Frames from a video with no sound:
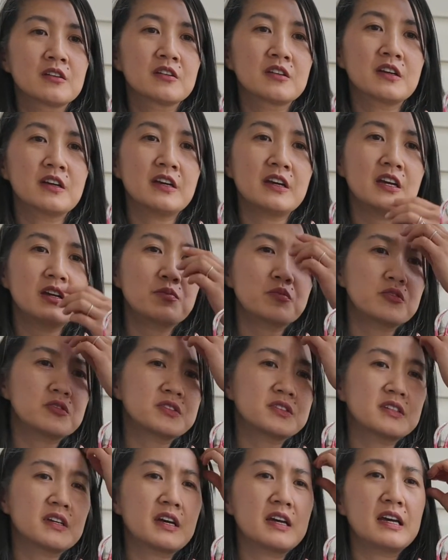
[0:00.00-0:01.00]
Okay, April
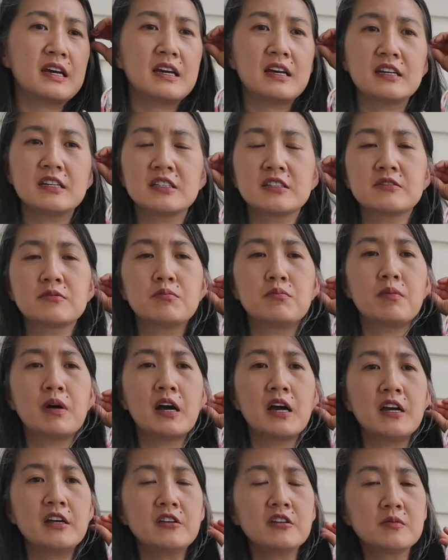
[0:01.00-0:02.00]
says
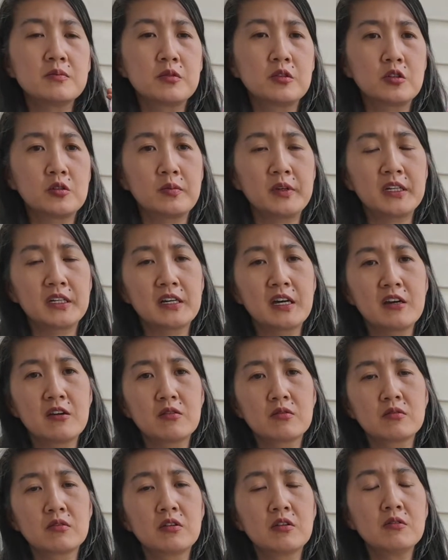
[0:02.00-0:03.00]
mine are blooming
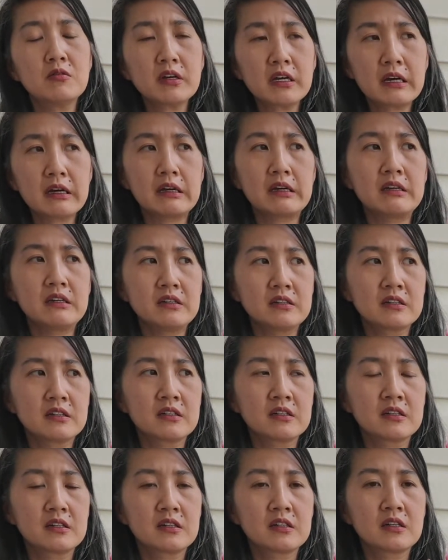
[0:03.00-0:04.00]
now. Okay,
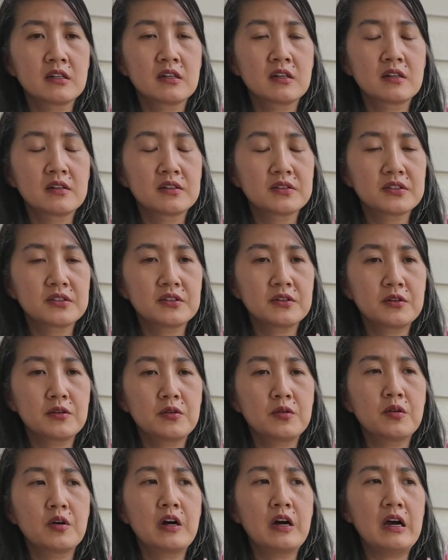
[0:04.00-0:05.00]

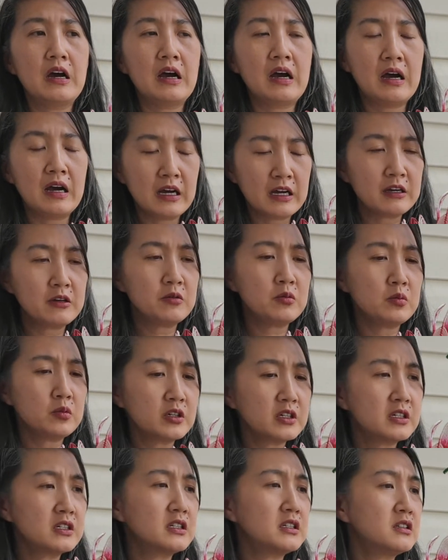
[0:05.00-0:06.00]
so I
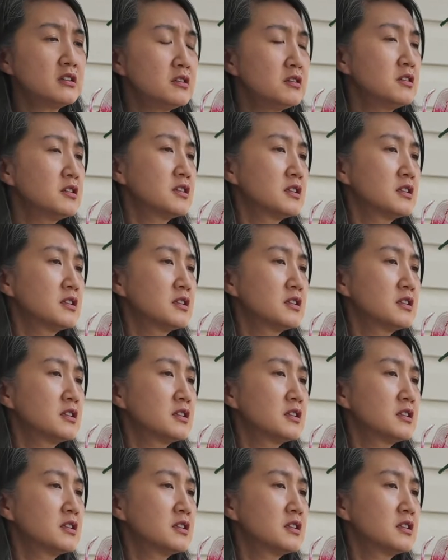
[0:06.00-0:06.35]
will